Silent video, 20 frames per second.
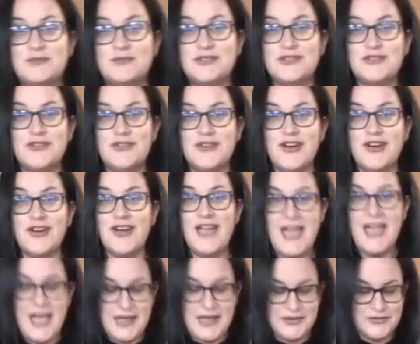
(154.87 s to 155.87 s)
sugar
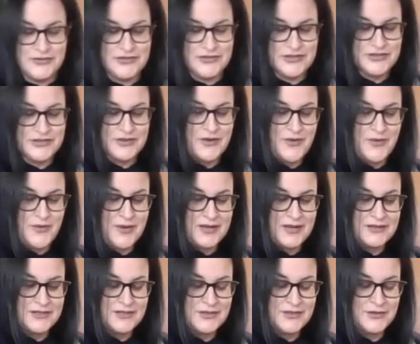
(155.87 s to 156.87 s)
and you're just
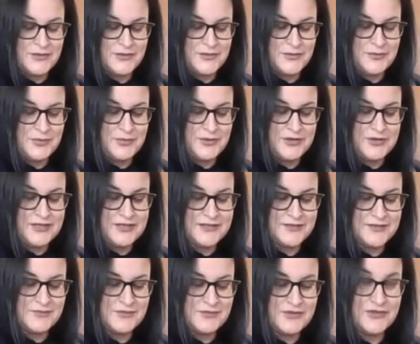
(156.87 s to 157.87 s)
going to put
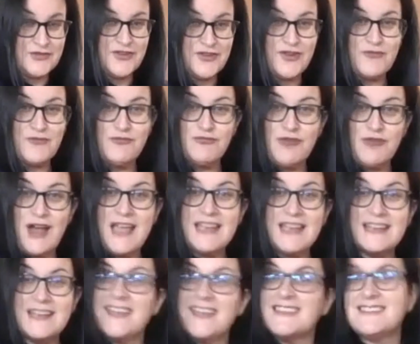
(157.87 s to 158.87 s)
some sugar right
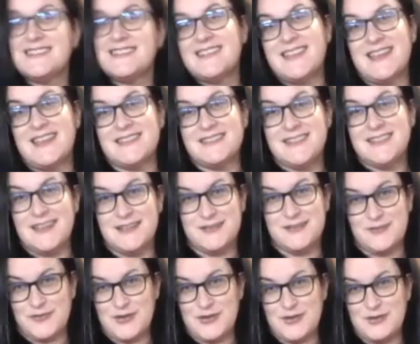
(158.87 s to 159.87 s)
next to that slice
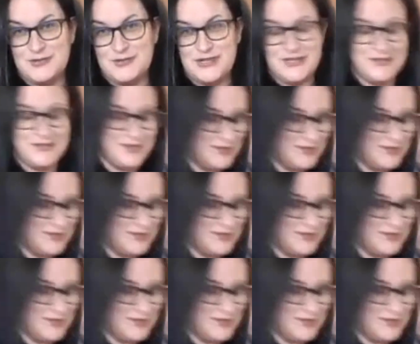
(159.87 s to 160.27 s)
of cream cheese